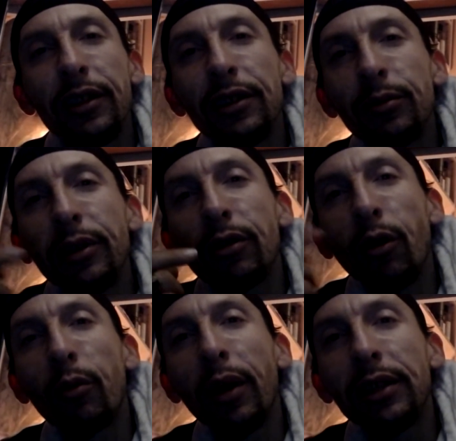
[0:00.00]
is me
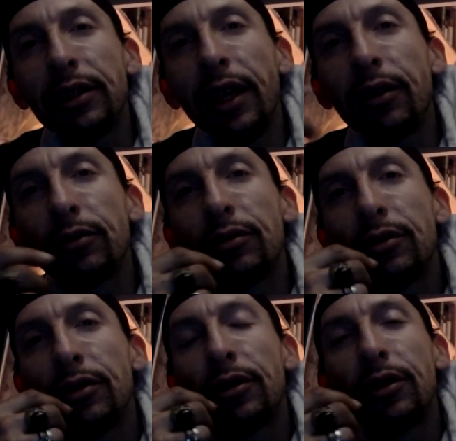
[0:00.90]
growing my channel.
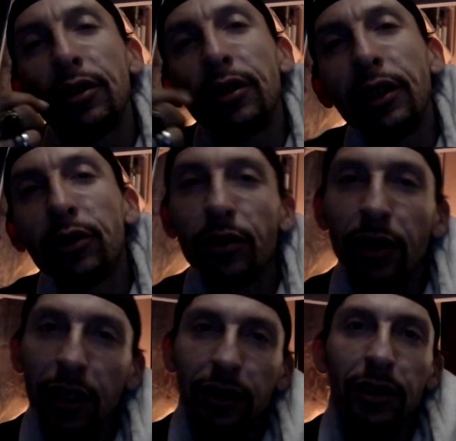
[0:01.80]

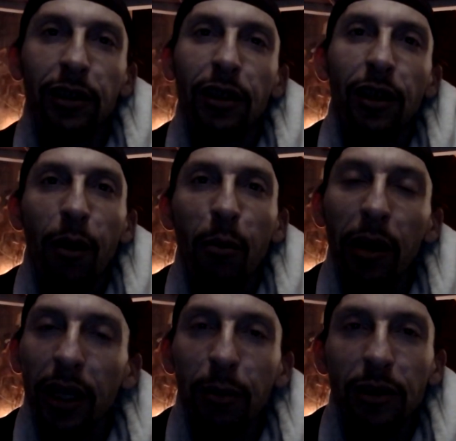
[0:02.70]
Introduction. My
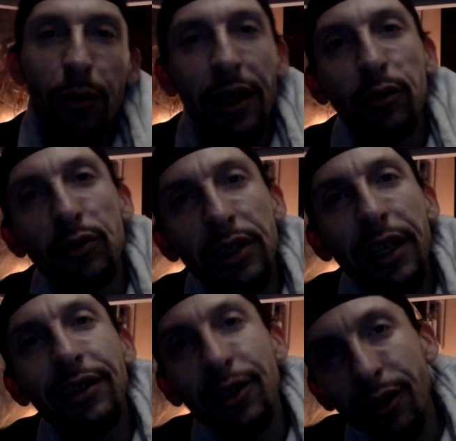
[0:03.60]
name is Michael
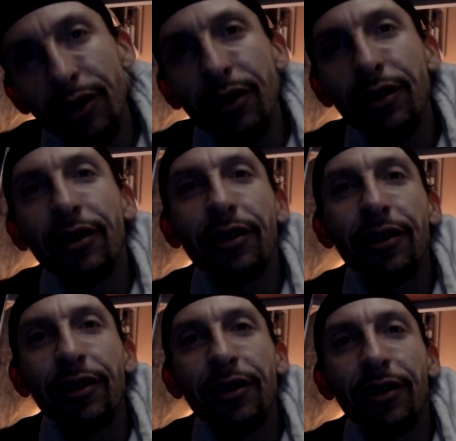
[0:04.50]
J. Turner.
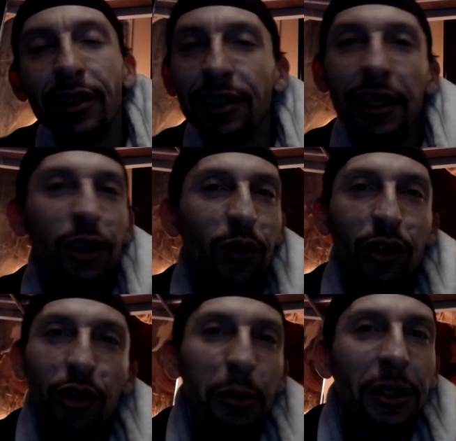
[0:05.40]
The J's for
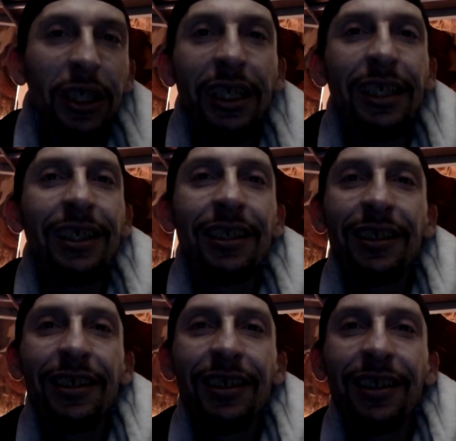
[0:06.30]
Julian.
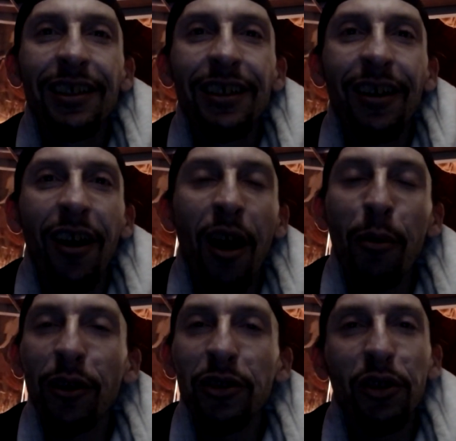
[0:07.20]
I'm
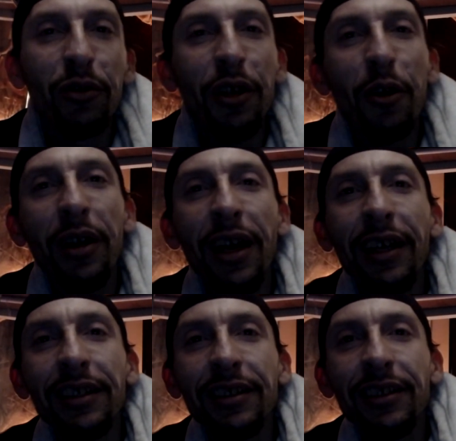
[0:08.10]
also known
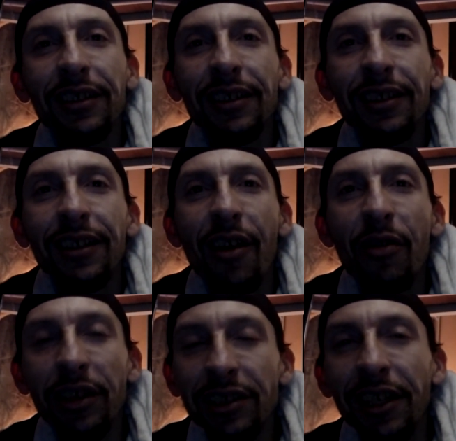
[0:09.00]
as
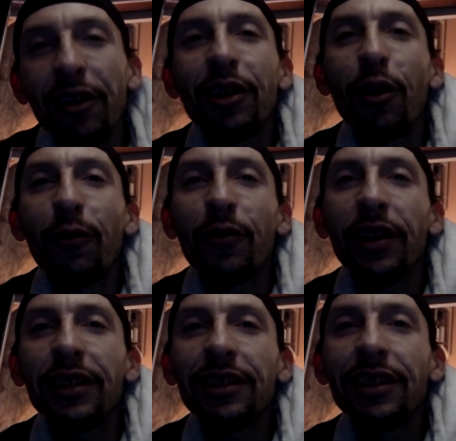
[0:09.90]
the Stereo
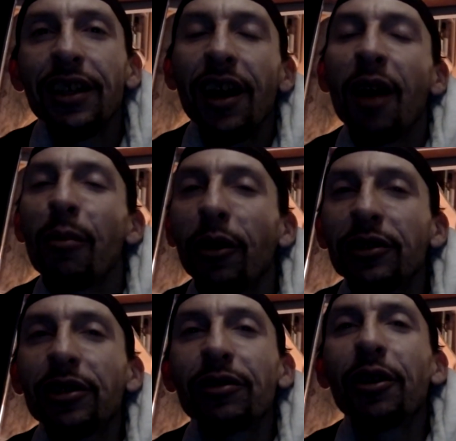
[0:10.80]
Fix. I'm
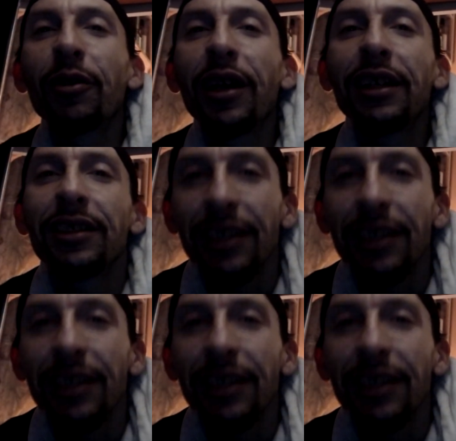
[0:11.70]
also known as the